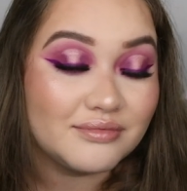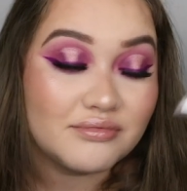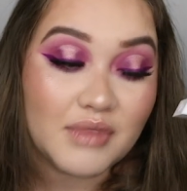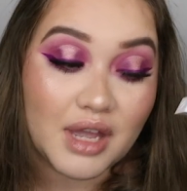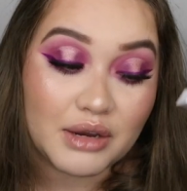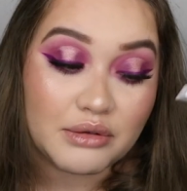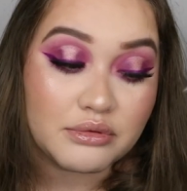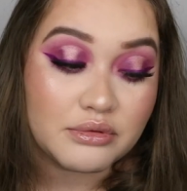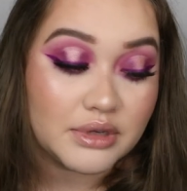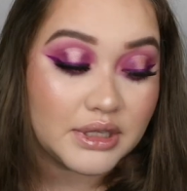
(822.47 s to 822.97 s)

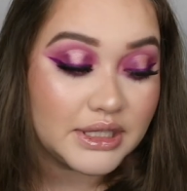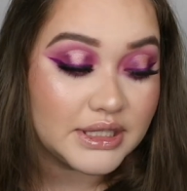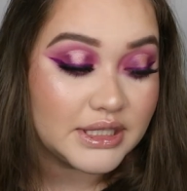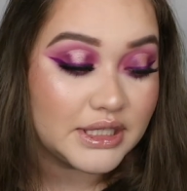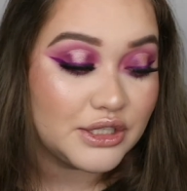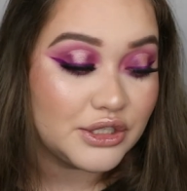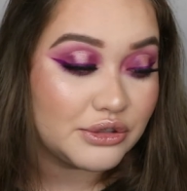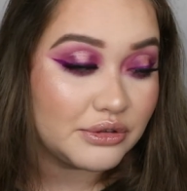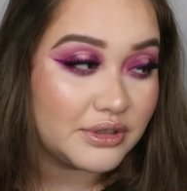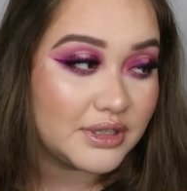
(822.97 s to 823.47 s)
I really
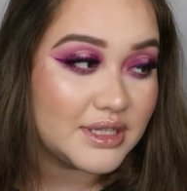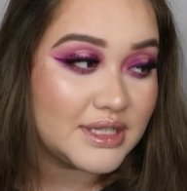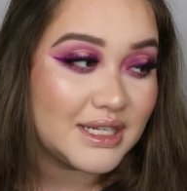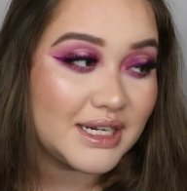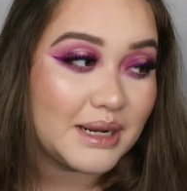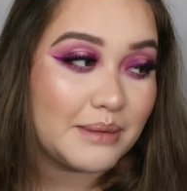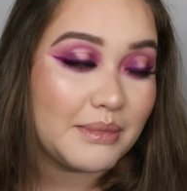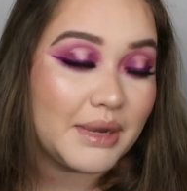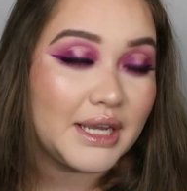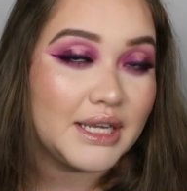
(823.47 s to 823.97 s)
did enjoy this,
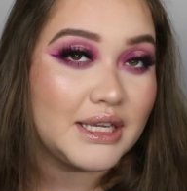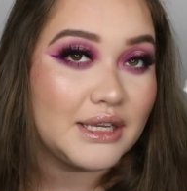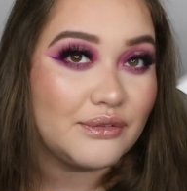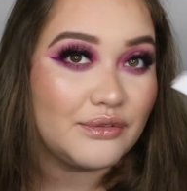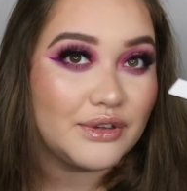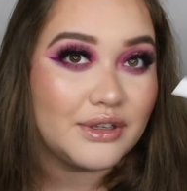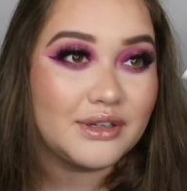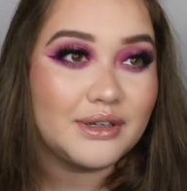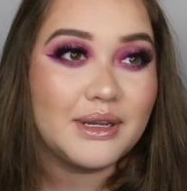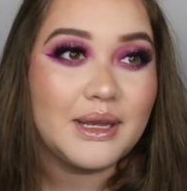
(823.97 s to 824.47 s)
and I might
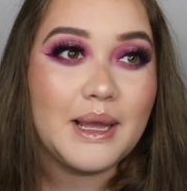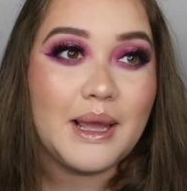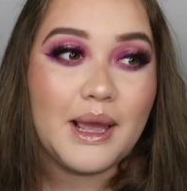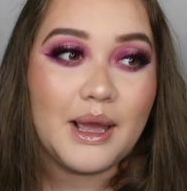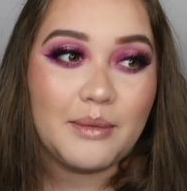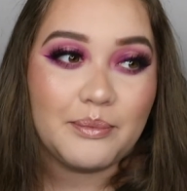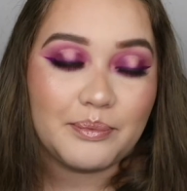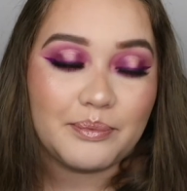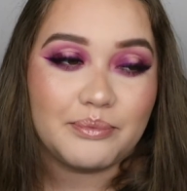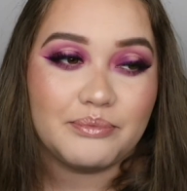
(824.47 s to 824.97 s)
even
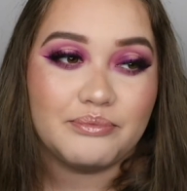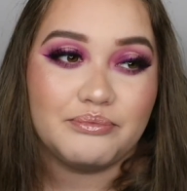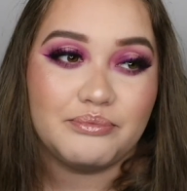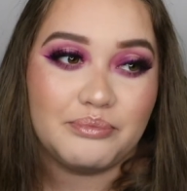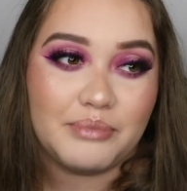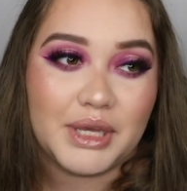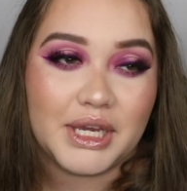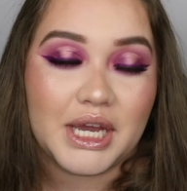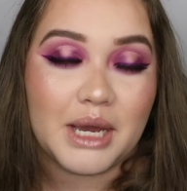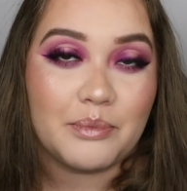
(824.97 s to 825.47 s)

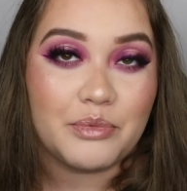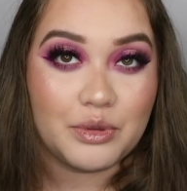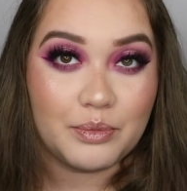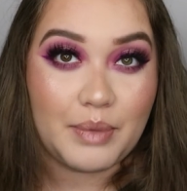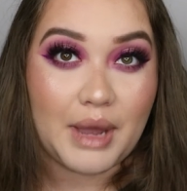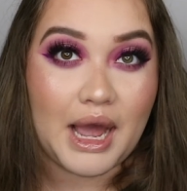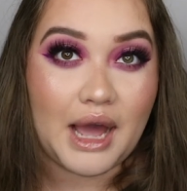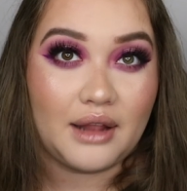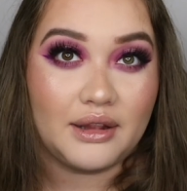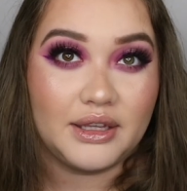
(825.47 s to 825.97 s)
pick up the
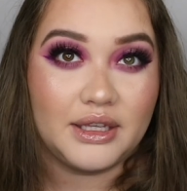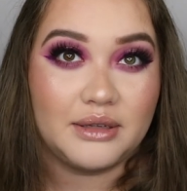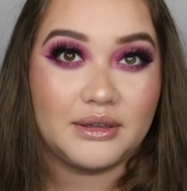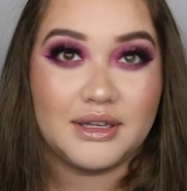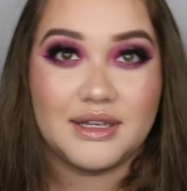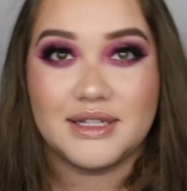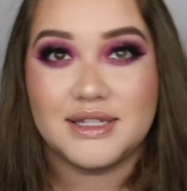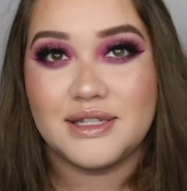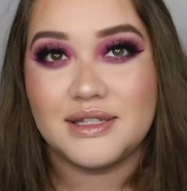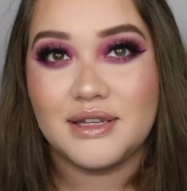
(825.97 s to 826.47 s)
palette
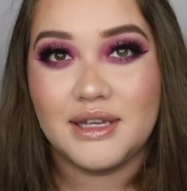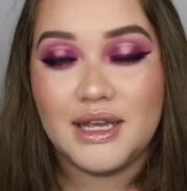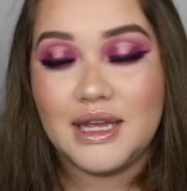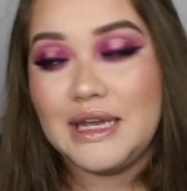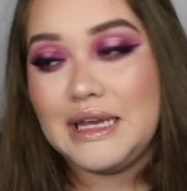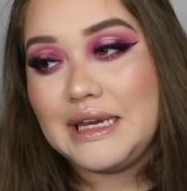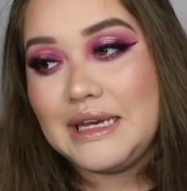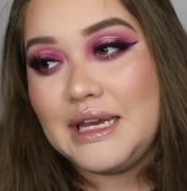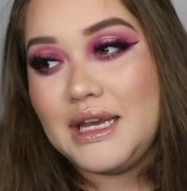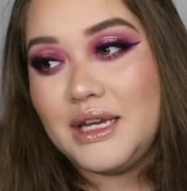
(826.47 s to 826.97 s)
because
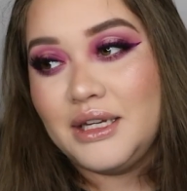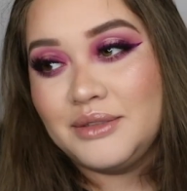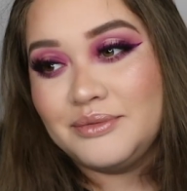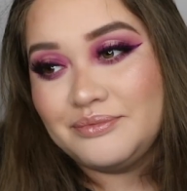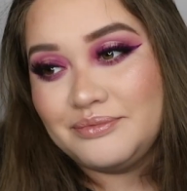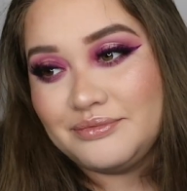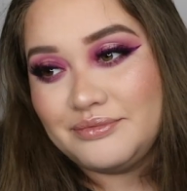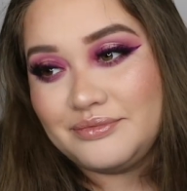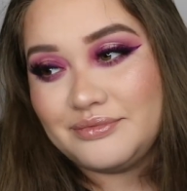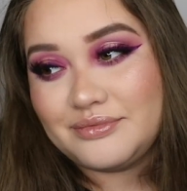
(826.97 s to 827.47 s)

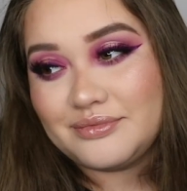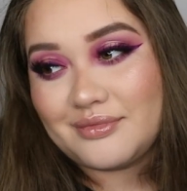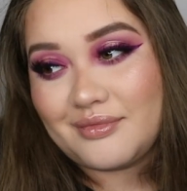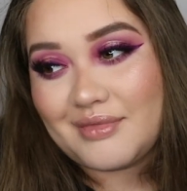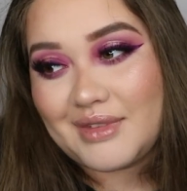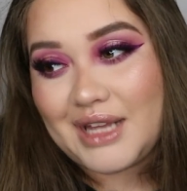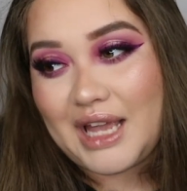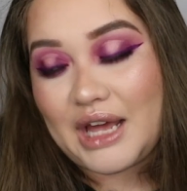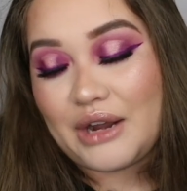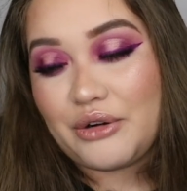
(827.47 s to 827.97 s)

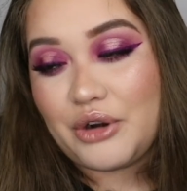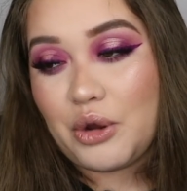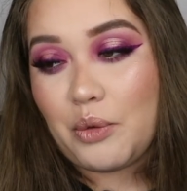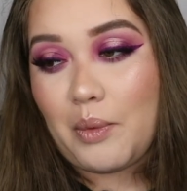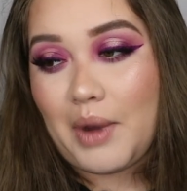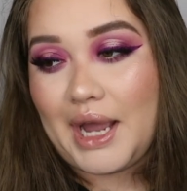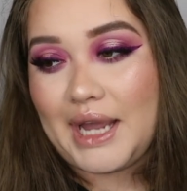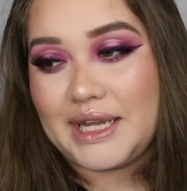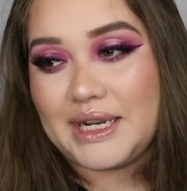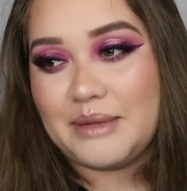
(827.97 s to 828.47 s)
I don't know
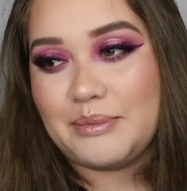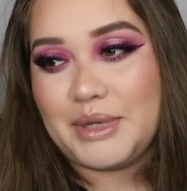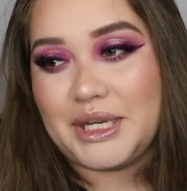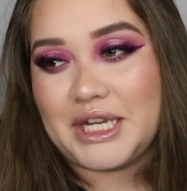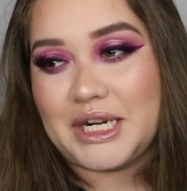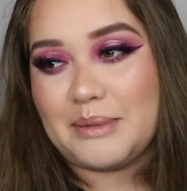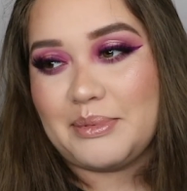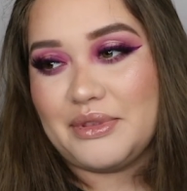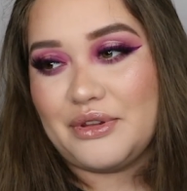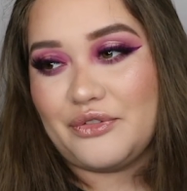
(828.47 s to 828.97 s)
why I didn't pick
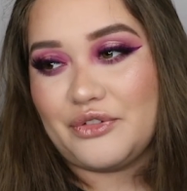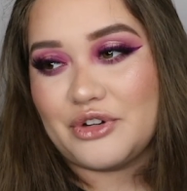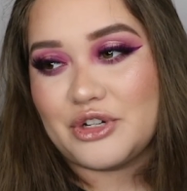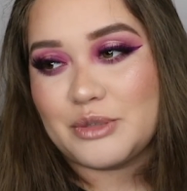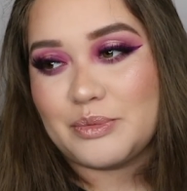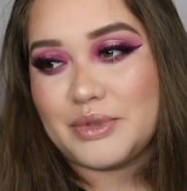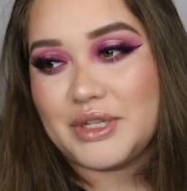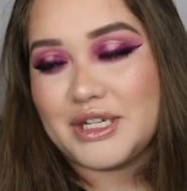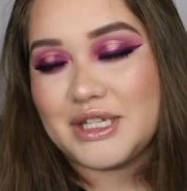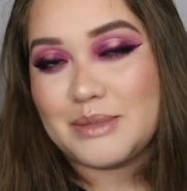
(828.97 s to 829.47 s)
it up in the
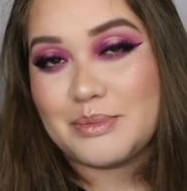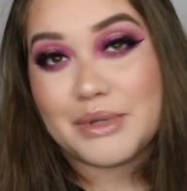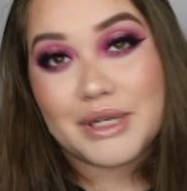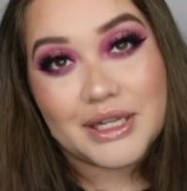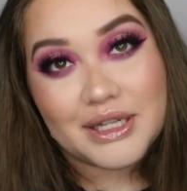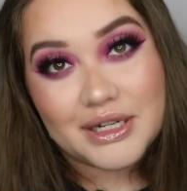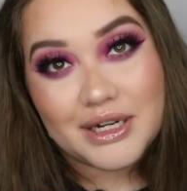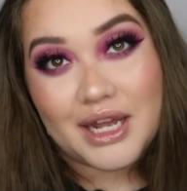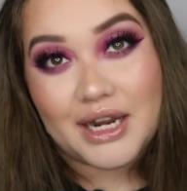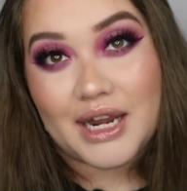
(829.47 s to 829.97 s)
first place,
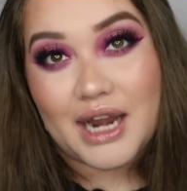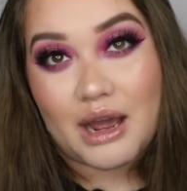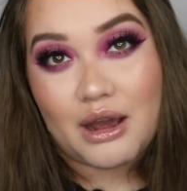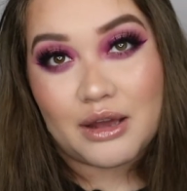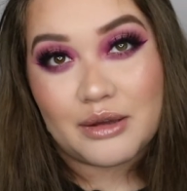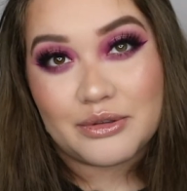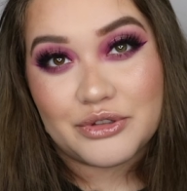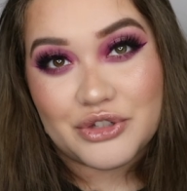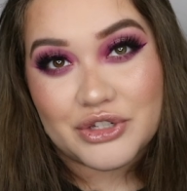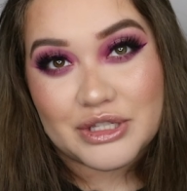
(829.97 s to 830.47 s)
but
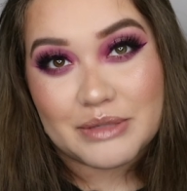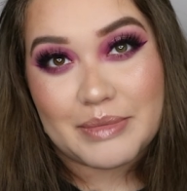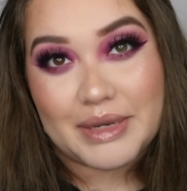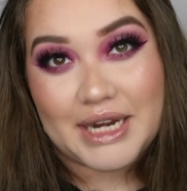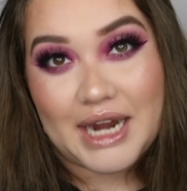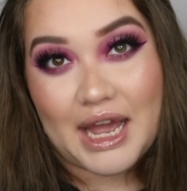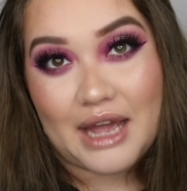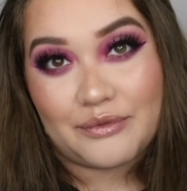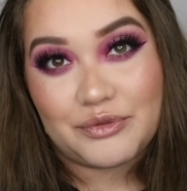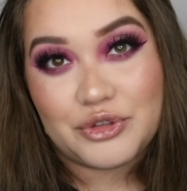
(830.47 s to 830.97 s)
now I just
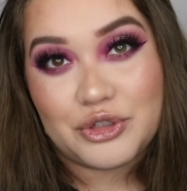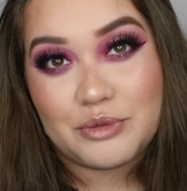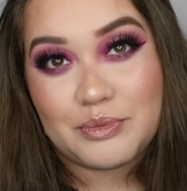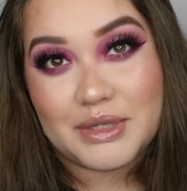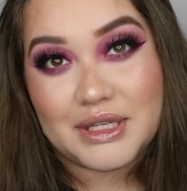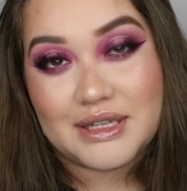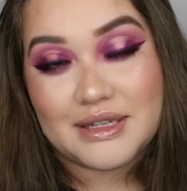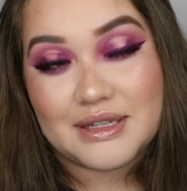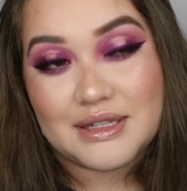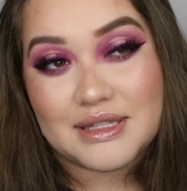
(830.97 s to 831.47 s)
might have to,
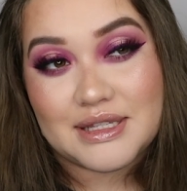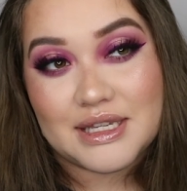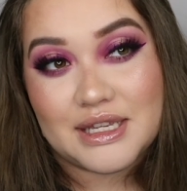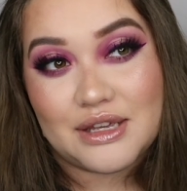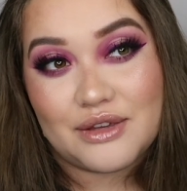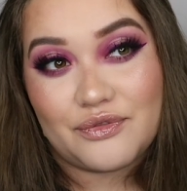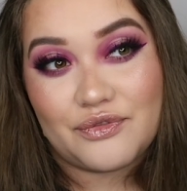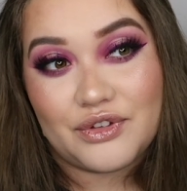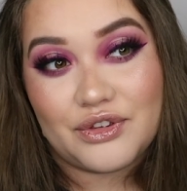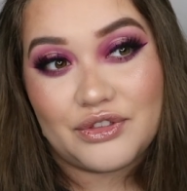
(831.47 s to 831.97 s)
because
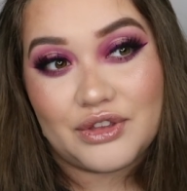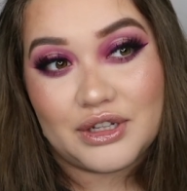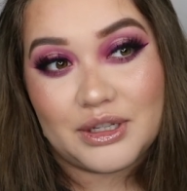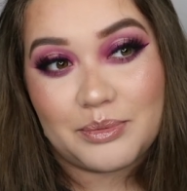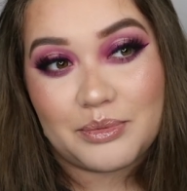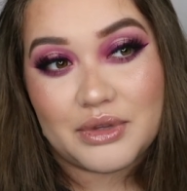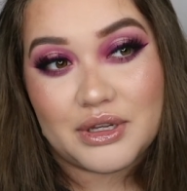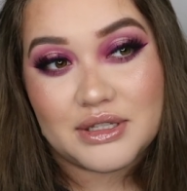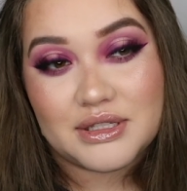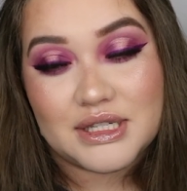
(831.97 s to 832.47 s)
if the
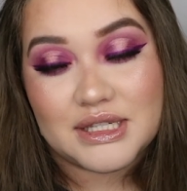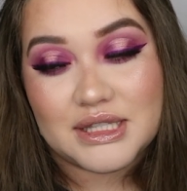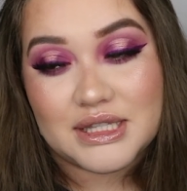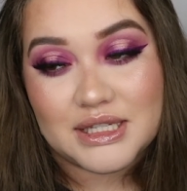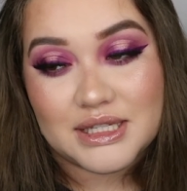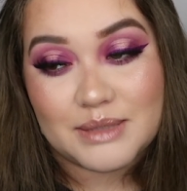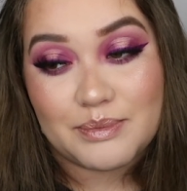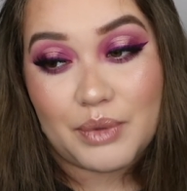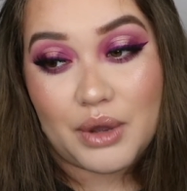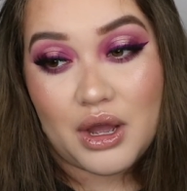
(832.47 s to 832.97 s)
lip gloss is
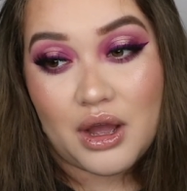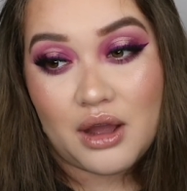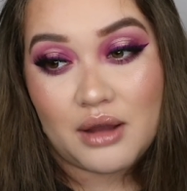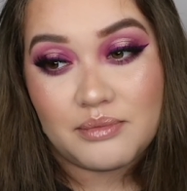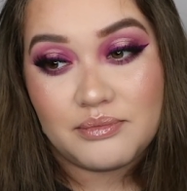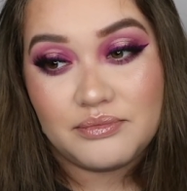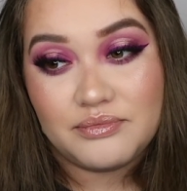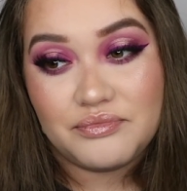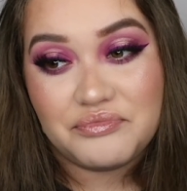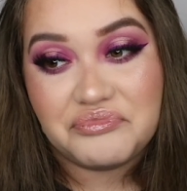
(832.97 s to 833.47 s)
this
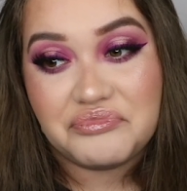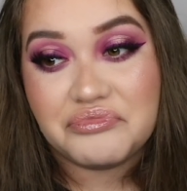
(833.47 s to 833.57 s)
bomb,